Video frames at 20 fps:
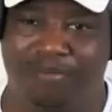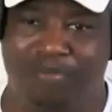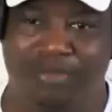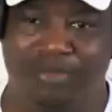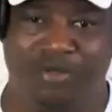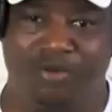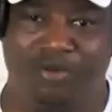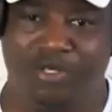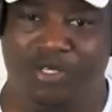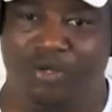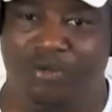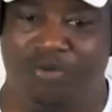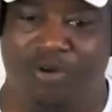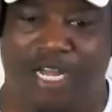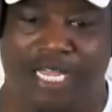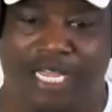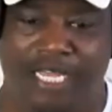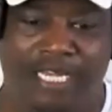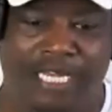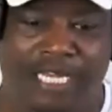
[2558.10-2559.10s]
you're
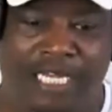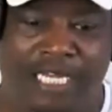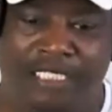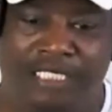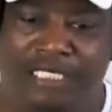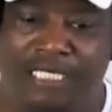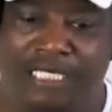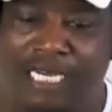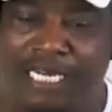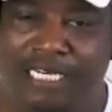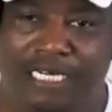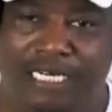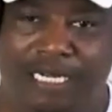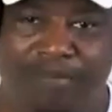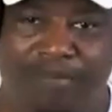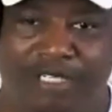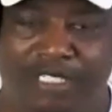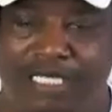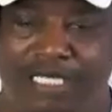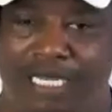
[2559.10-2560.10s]
right, Shaun, and I'm
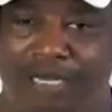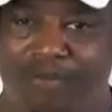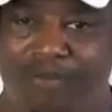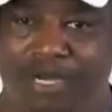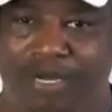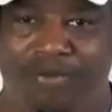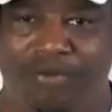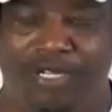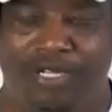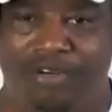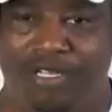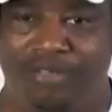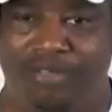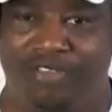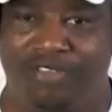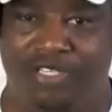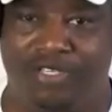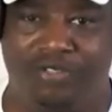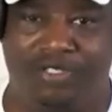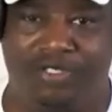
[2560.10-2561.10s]
the same way. We don't
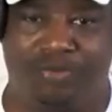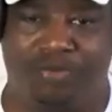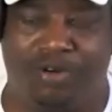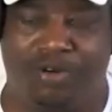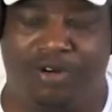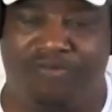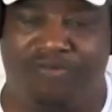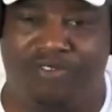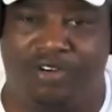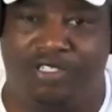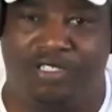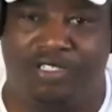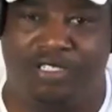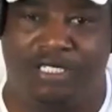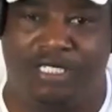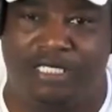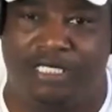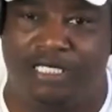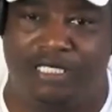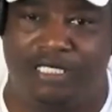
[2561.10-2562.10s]
even use the word virtual
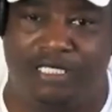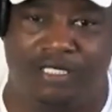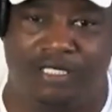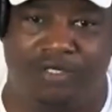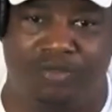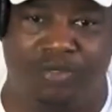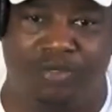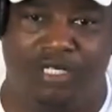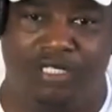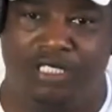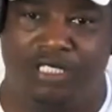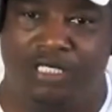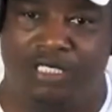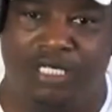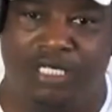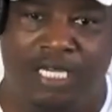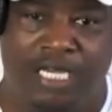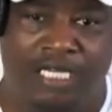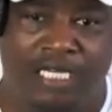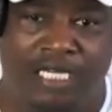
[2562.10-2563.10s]
assistants. We just
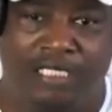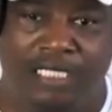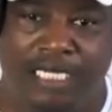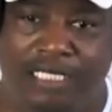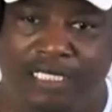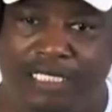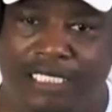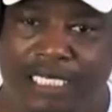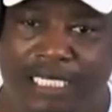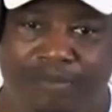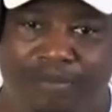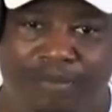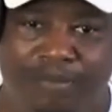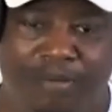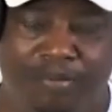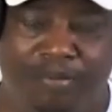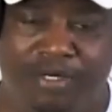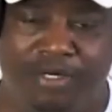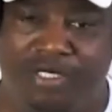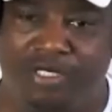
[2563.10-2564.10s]
say team
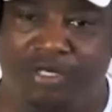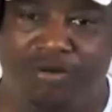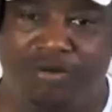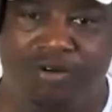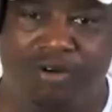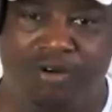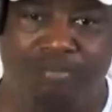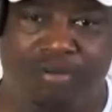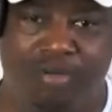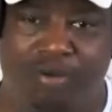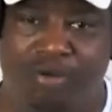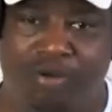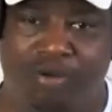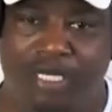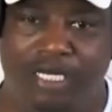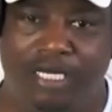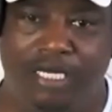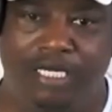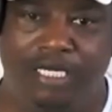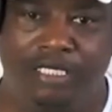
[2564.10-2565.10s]
members or
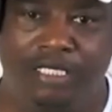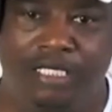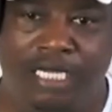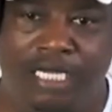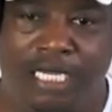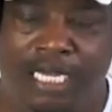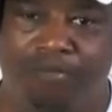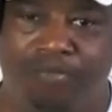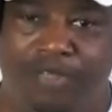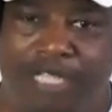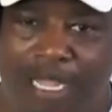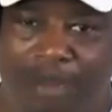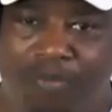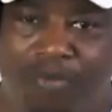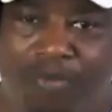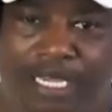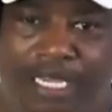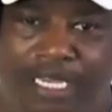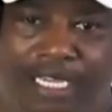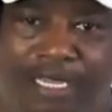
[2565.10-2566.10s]
employees. That
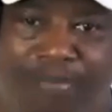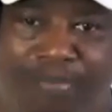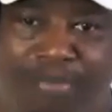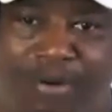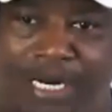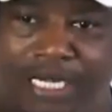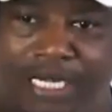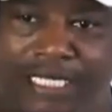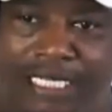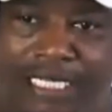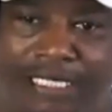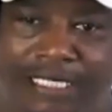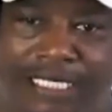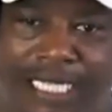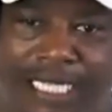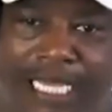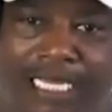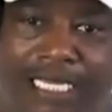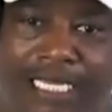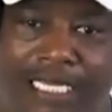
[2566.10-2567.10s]
way it can break that
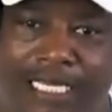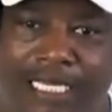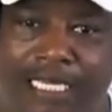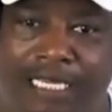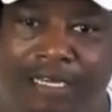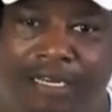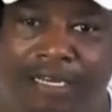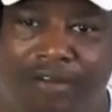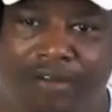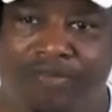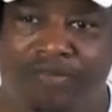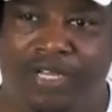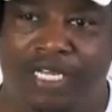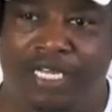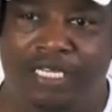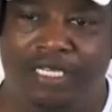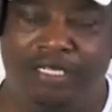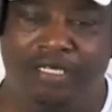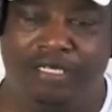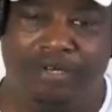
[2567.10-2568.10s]
psyche of,
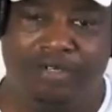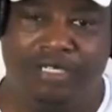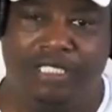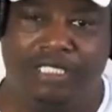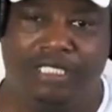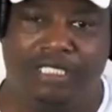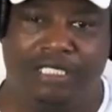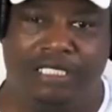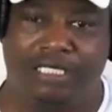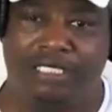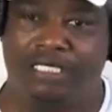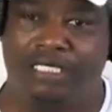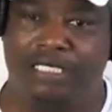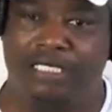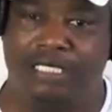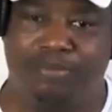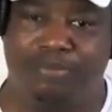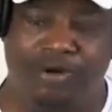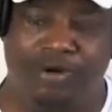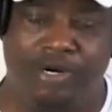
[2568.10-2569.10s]
this is just a
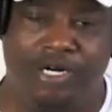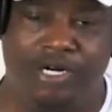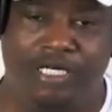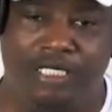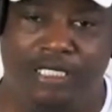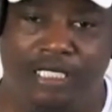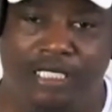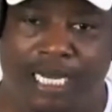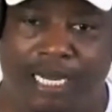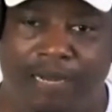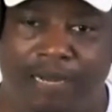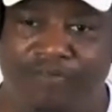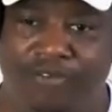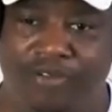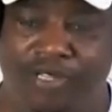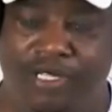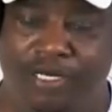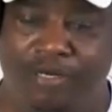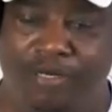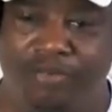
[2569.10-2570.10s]
temporary job for
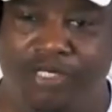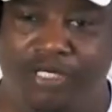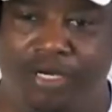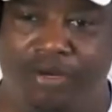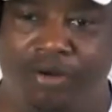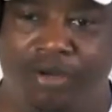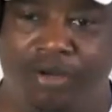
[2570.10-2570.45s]
them. So